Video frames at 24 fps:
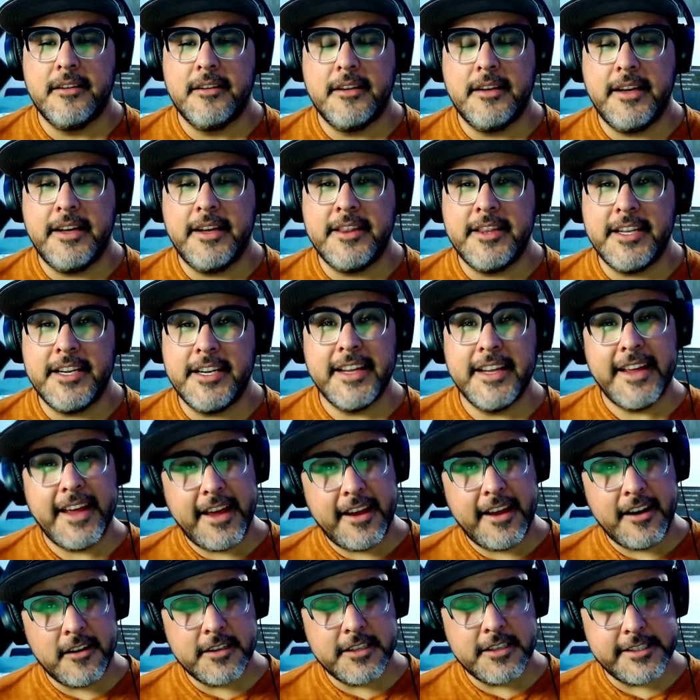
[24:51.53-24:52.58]
and then
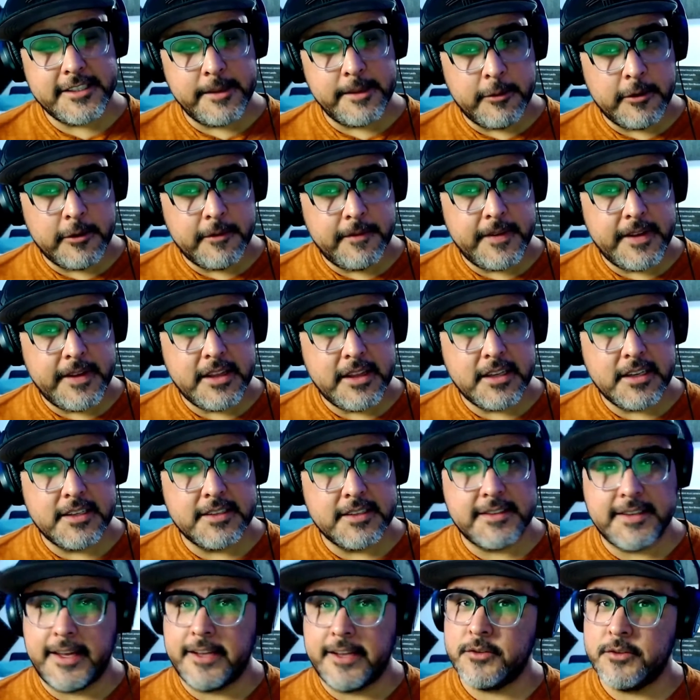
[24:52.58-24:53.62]
again on December 5th,
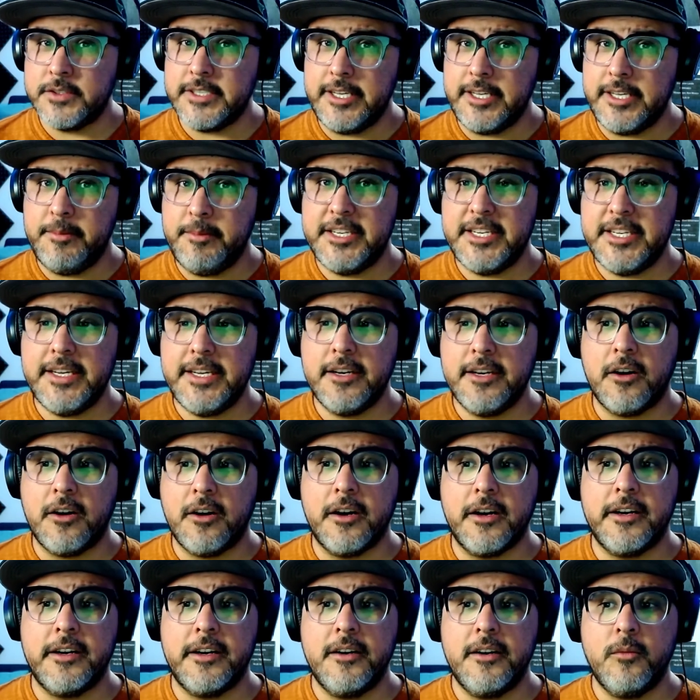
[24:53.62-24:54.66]
Cassandra's EBT
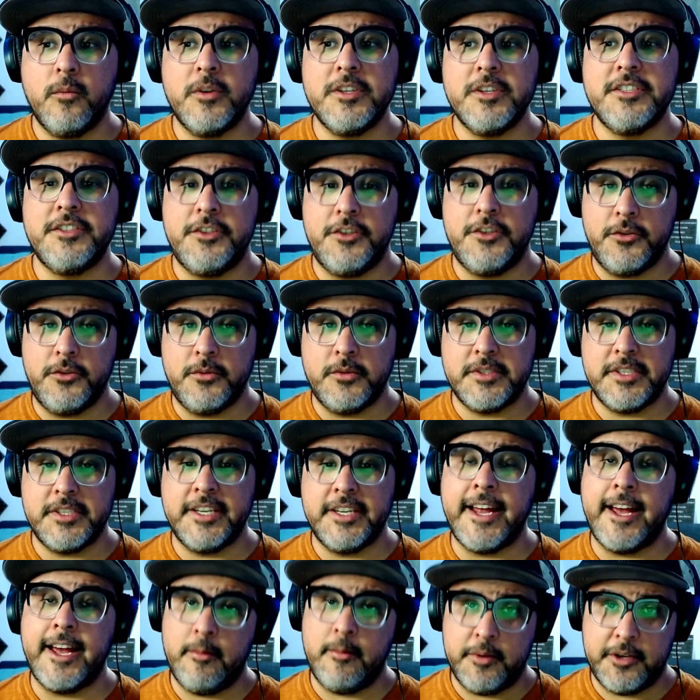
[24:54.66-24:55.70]
card was used in
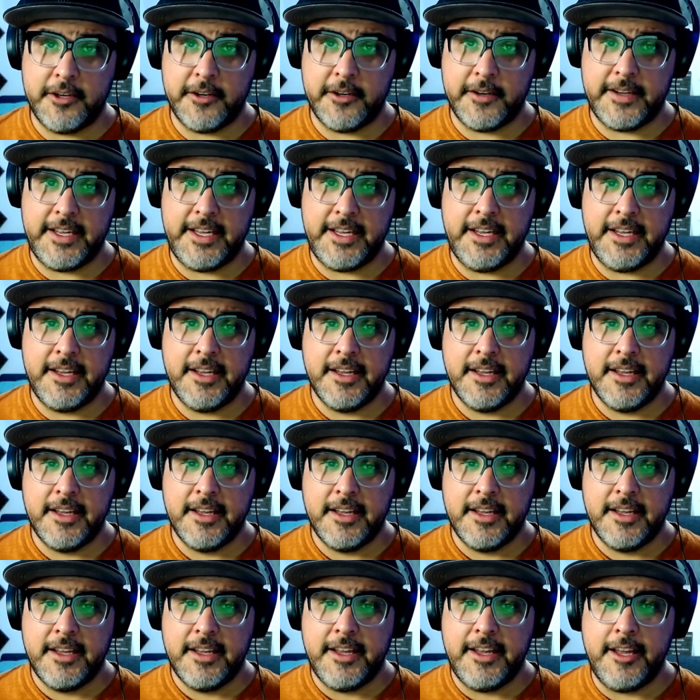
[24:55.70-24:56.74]
Albuquerque,
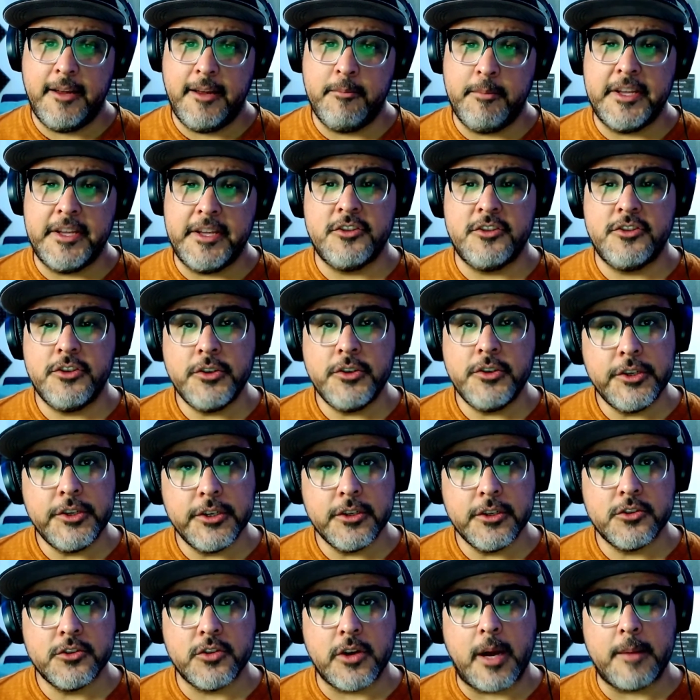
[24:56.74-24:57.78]
and Ben Jr.
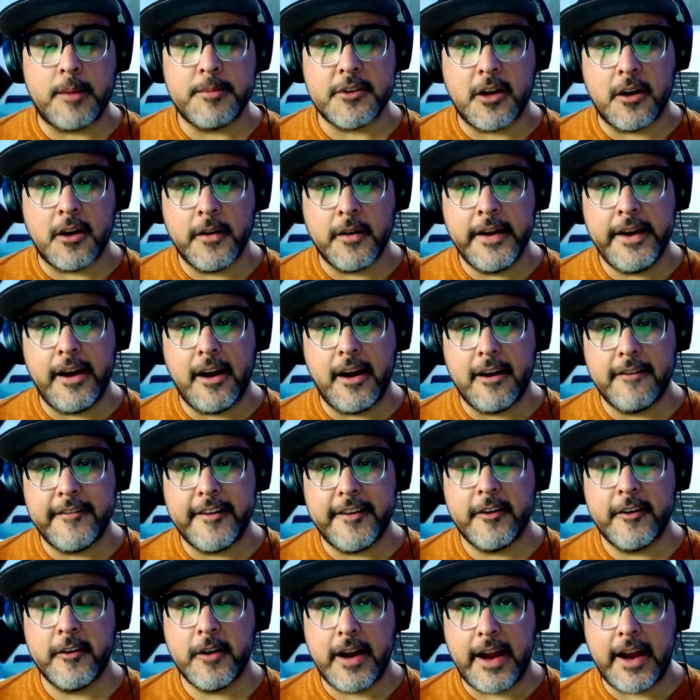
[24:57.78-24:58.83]
dropped Ari off at
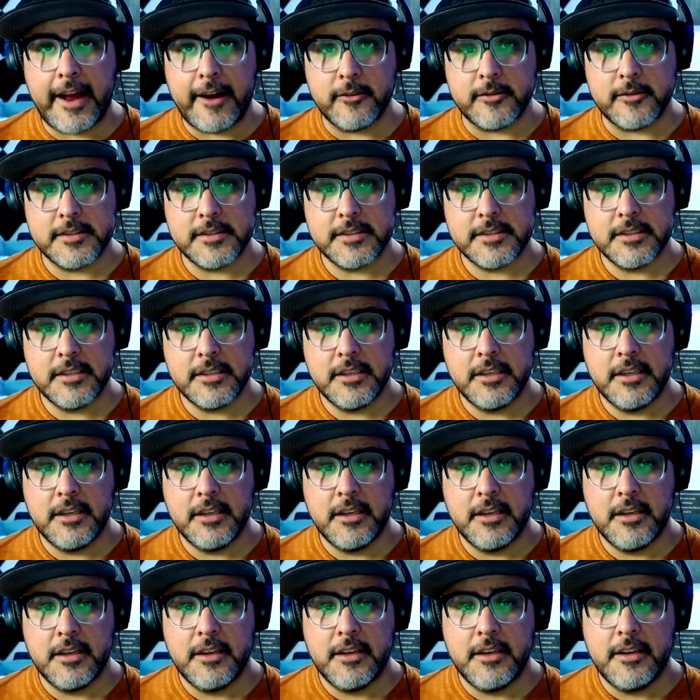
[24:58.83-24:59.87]
her house.
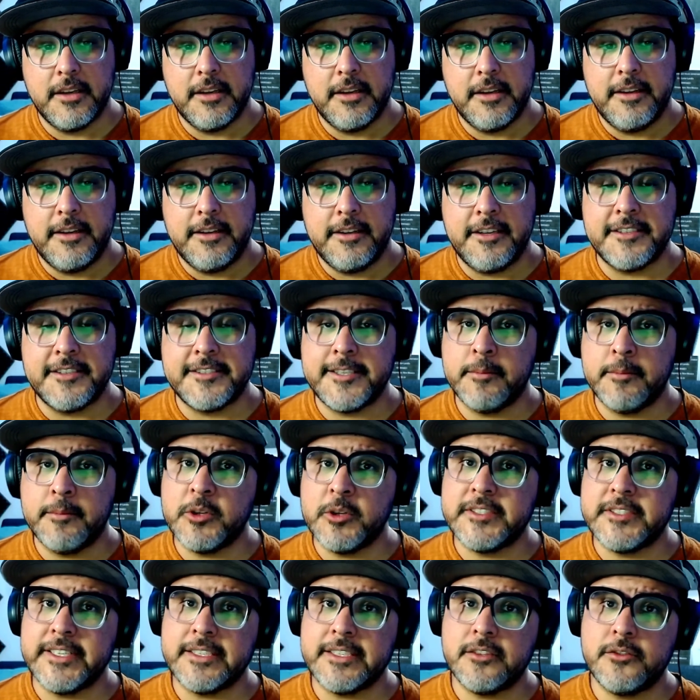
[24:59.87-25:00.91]
December
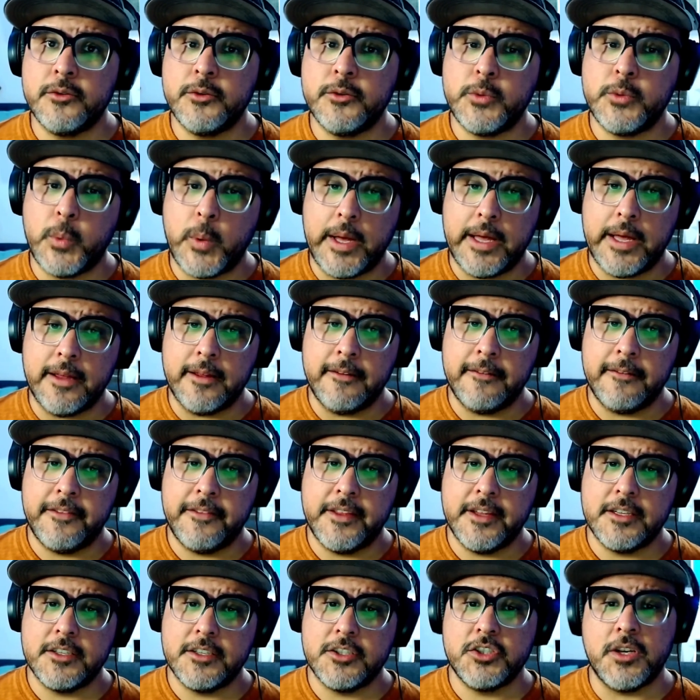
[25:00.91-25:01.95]
6th through 12th,
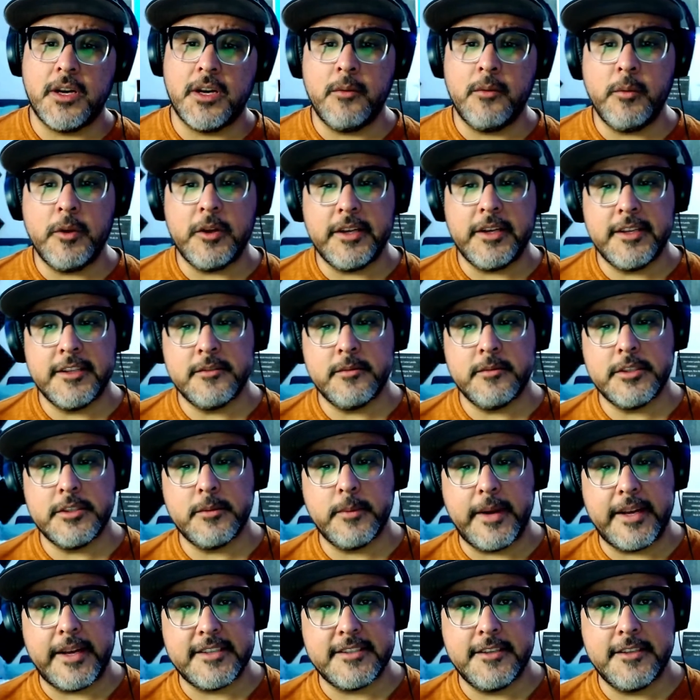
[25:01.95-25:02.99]
Sean Wilkins was
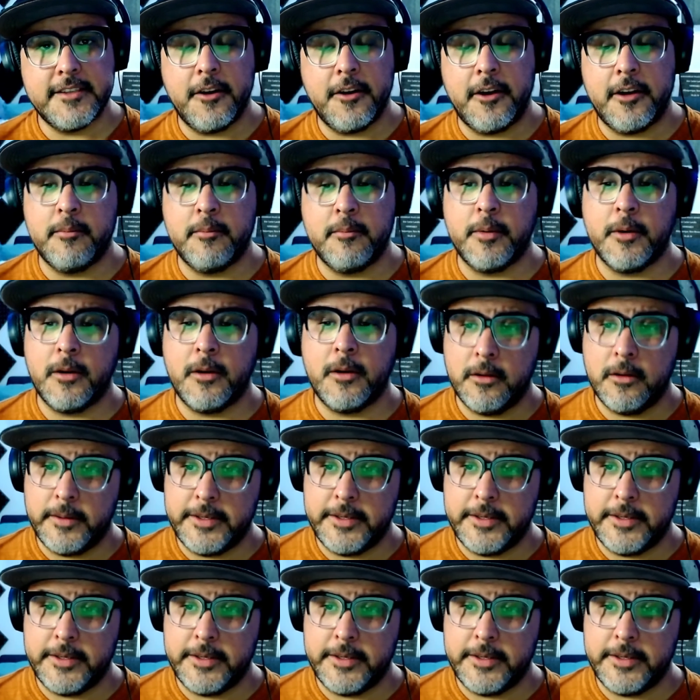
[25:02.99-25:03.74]
arrested on a burglary